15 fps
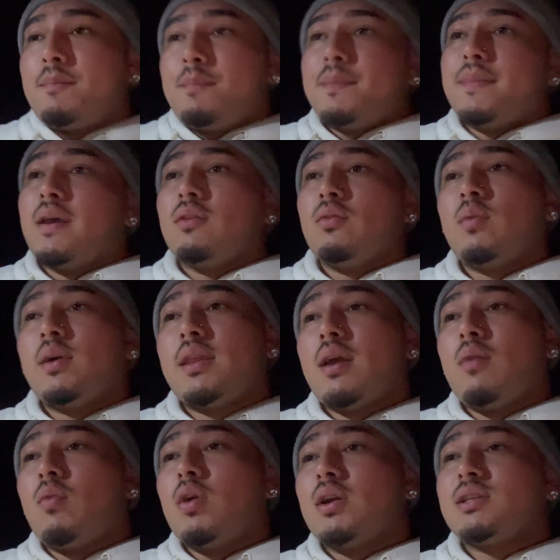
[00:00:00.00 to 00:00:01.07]
Now the way that
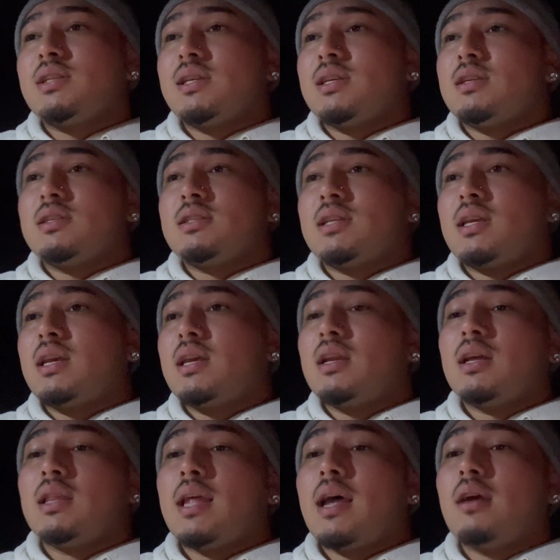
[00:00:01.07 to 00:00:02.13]
works is it
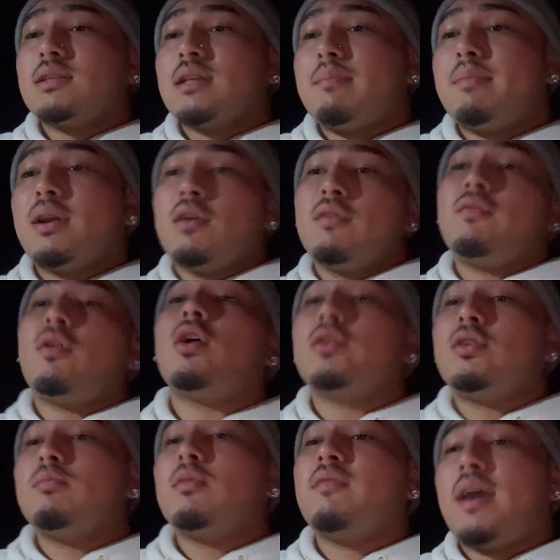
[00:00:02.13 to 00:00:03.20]
allows a bigger
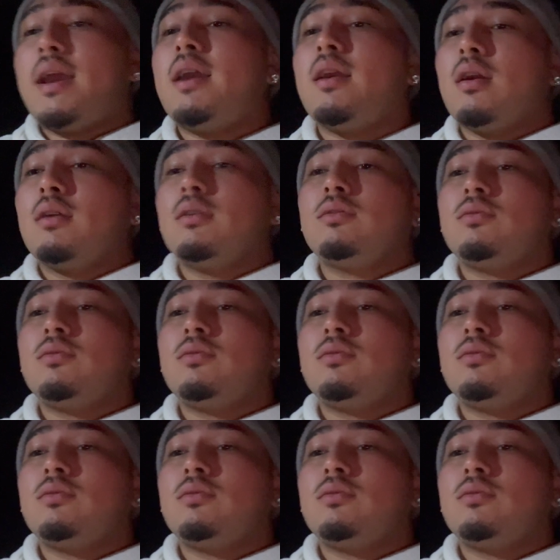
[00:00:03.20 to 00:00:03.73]
volume of air.